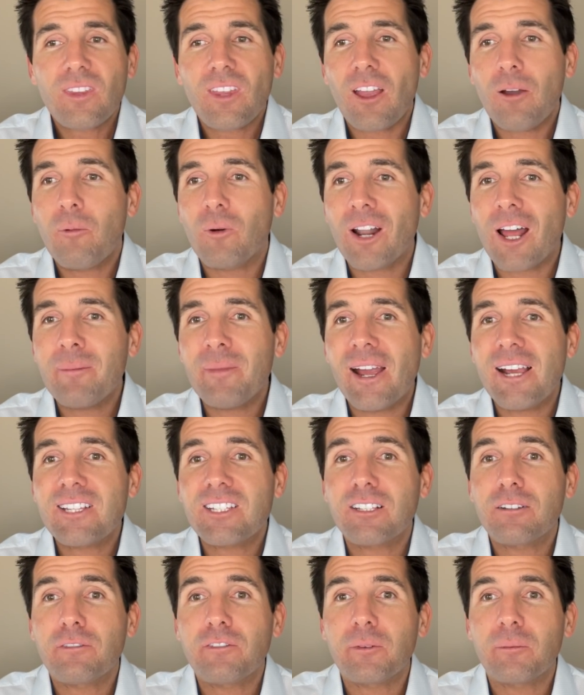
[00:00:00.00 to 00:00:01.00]
what i'm
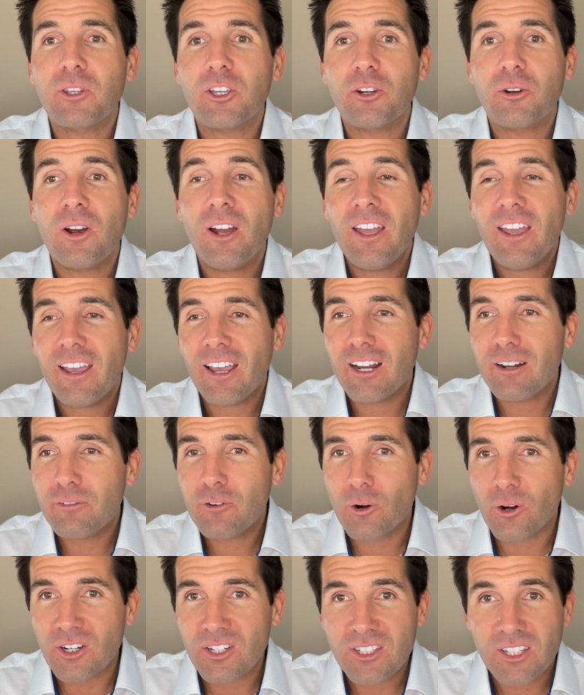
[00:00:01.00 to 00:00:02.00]
asking from you and of
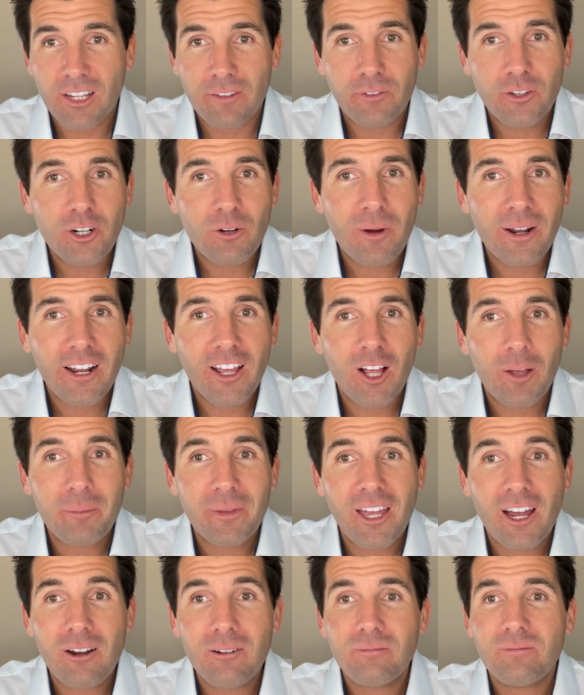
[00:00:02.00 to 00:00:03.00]
course if you don't want to help me
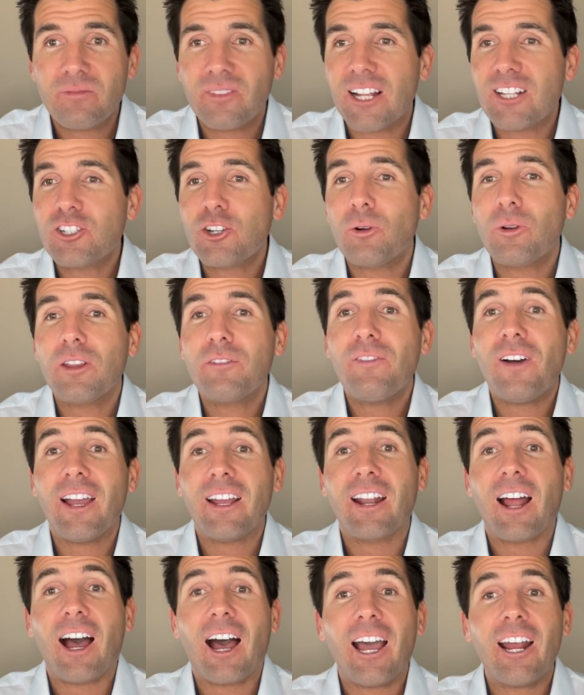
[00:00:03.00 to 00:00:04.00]
out that's totally fine
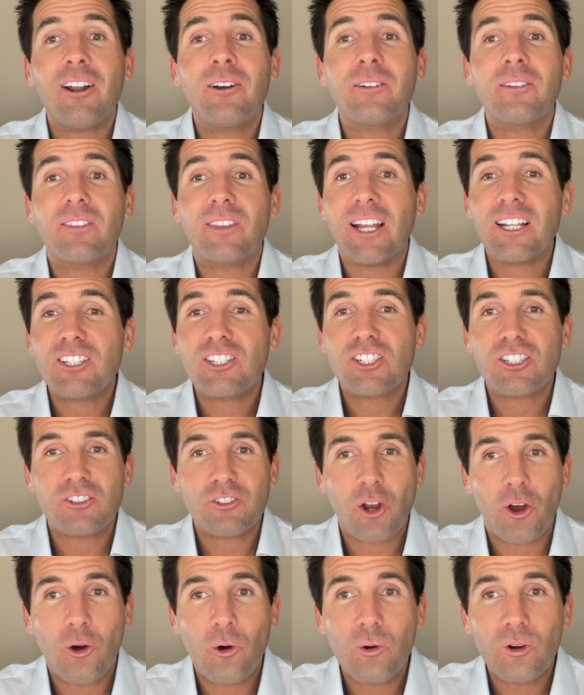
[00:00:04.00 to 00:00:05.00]
i don't that's
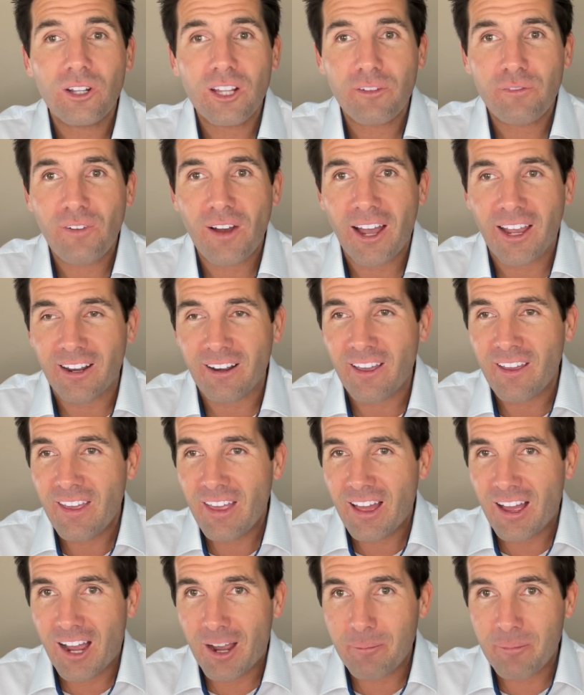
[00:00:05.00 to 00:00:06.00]
totally fine
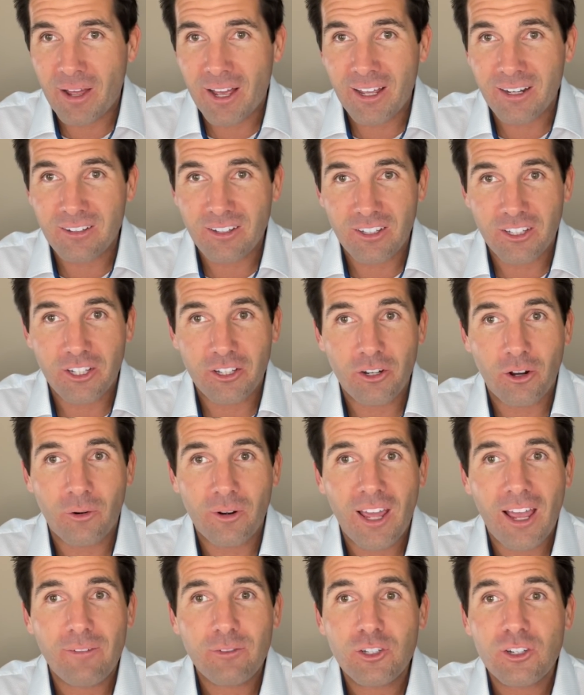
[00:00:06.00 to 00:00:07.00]
i'm not you don't
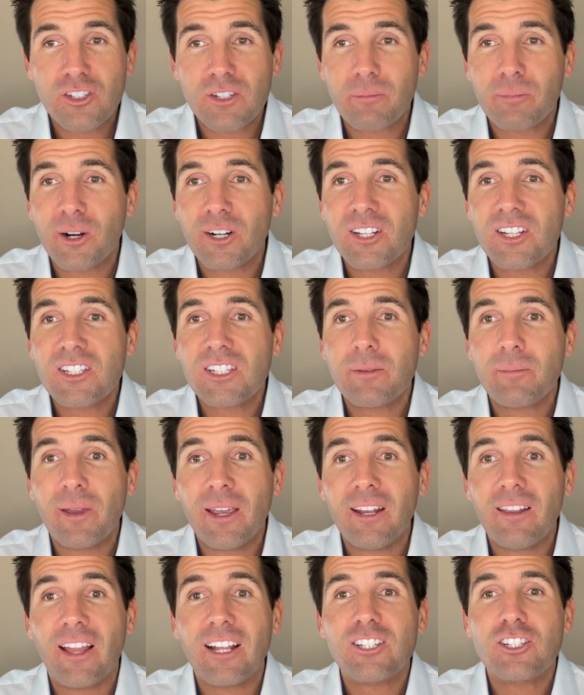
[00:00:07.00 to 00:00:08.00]
have to
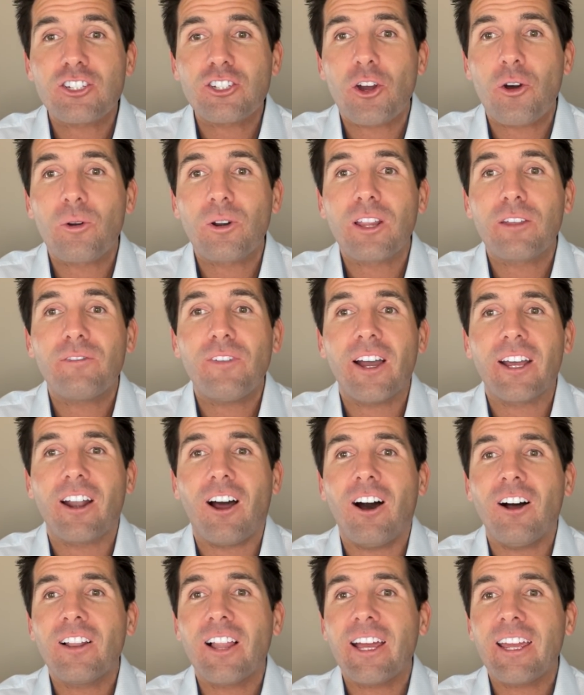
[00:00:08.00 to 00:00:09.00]
participate that's totally fine
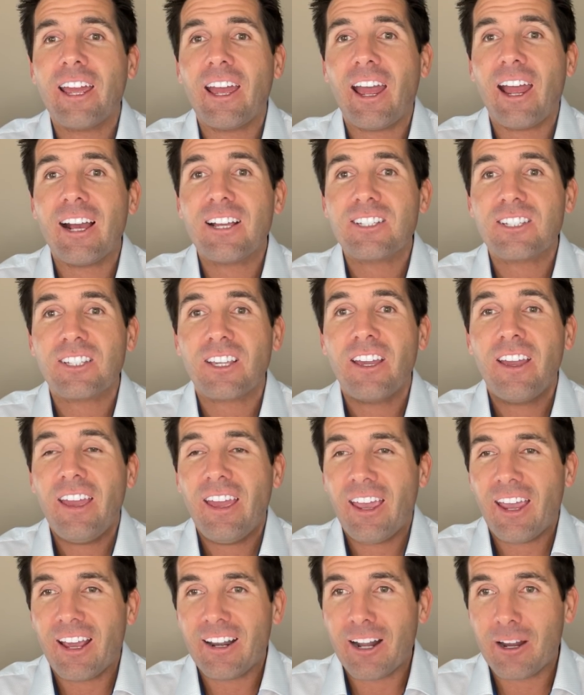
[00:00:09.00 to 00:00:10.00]
all i ask
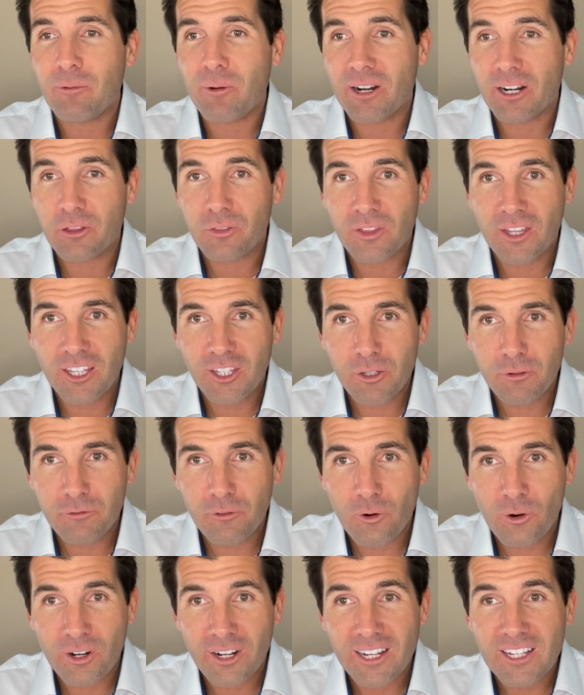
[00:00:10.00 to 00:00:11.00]
and i want to thank you
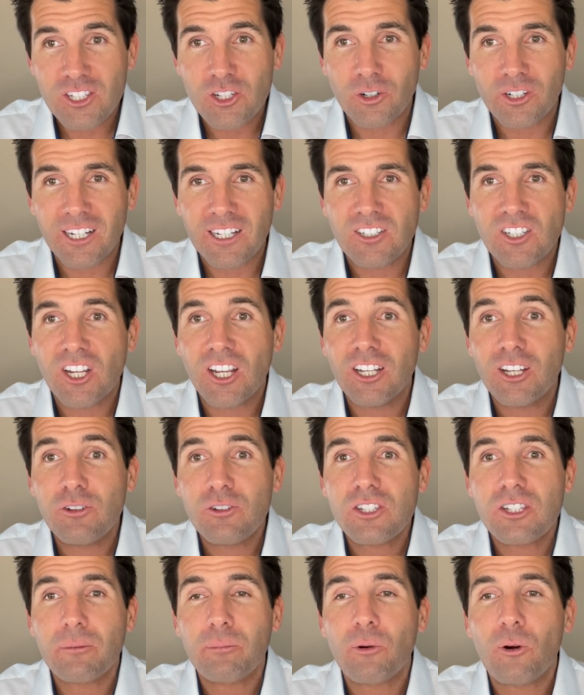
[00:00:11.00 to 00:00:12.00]
for is your continued
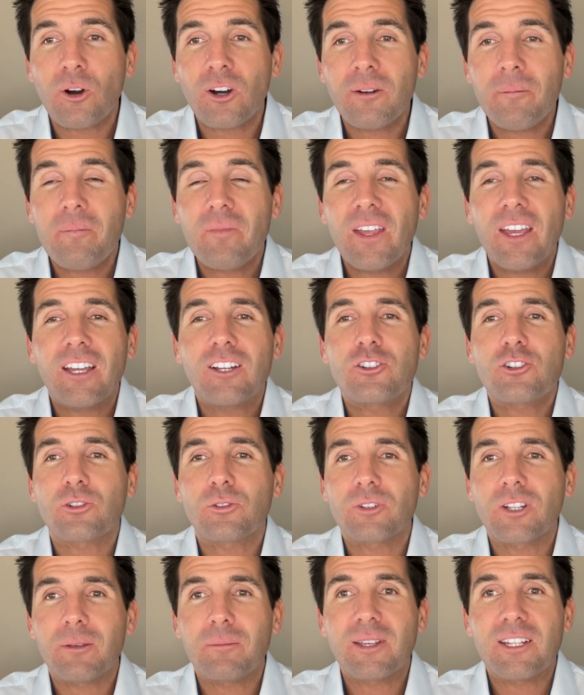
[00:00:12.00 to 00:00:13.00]
support it
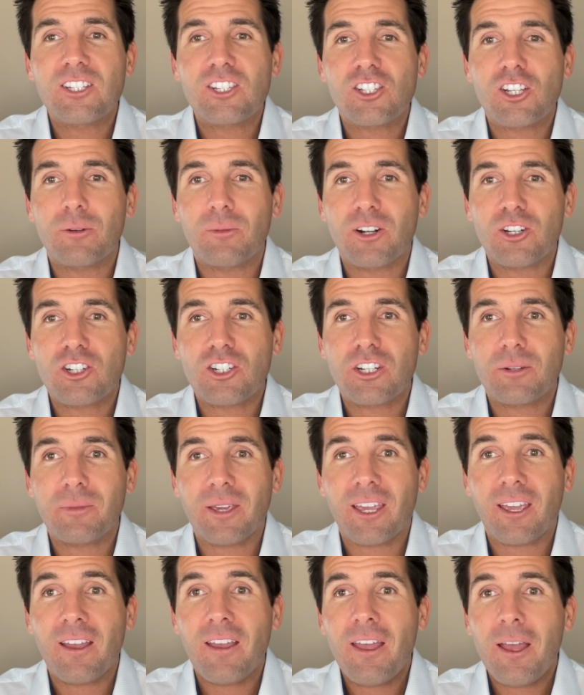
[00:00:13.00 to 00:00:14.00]
truly means so much to
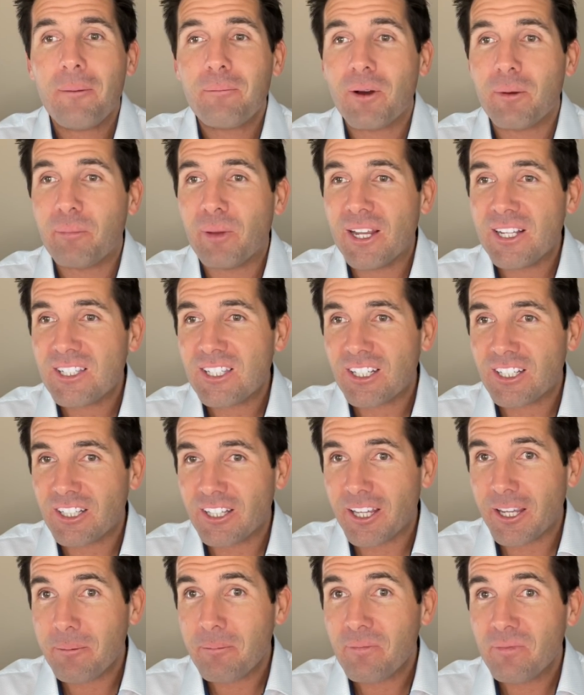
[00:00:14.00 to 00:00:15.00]
me but
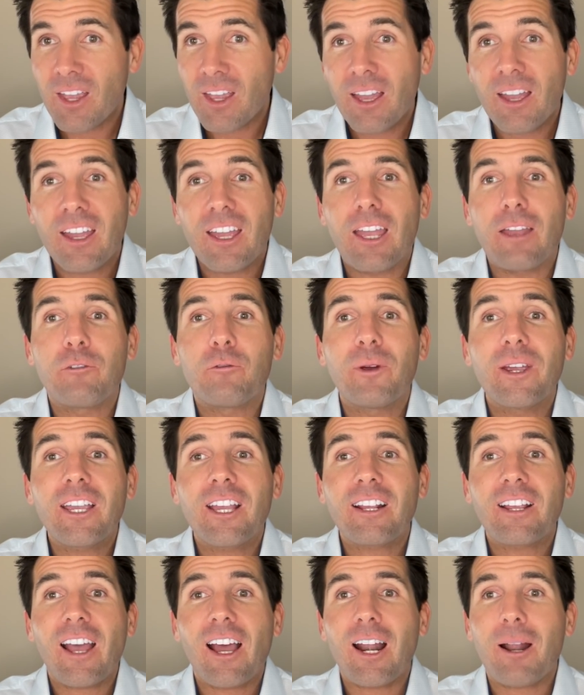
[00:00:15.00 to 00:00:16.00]
basically if we can
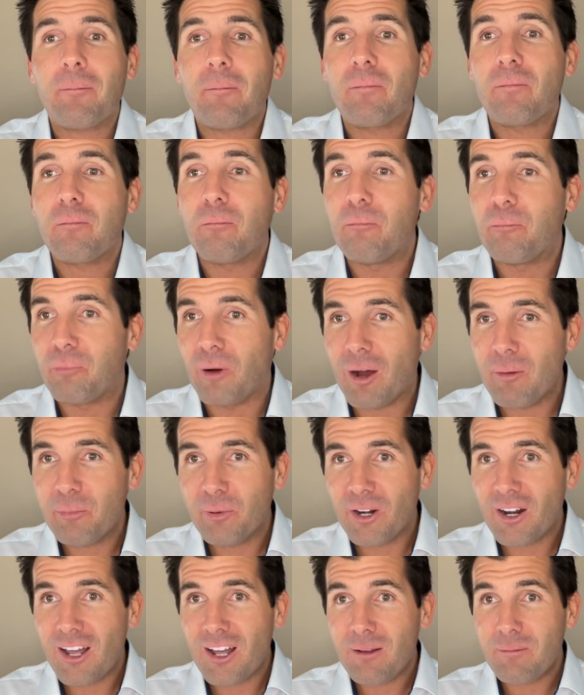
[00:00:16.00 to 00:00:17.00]
kind of bump it
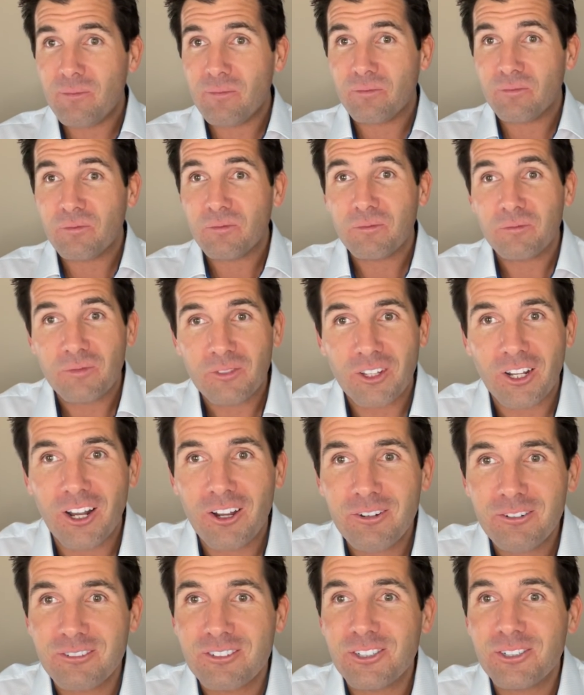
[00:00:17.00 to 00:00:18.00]
up you
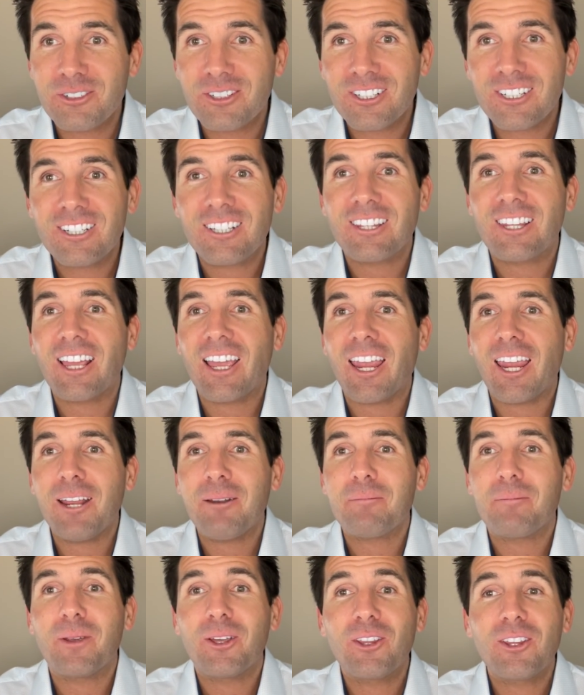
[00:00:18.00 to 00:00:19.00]
know, do the, the 8
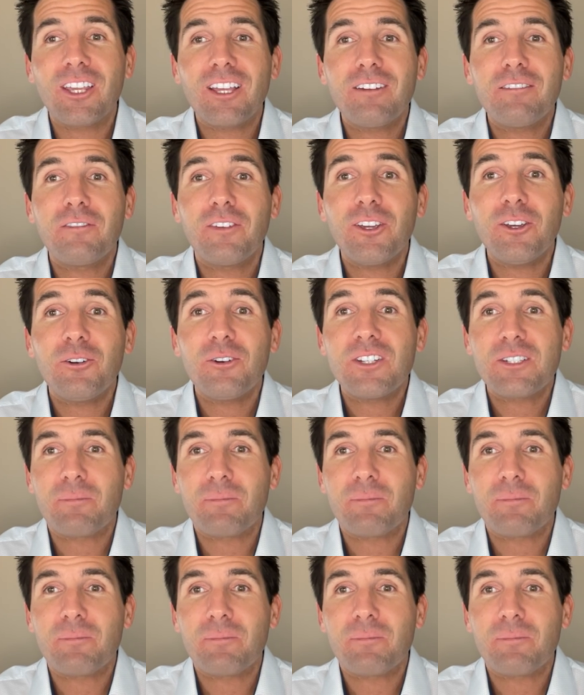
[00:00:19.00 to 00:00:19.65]
million views.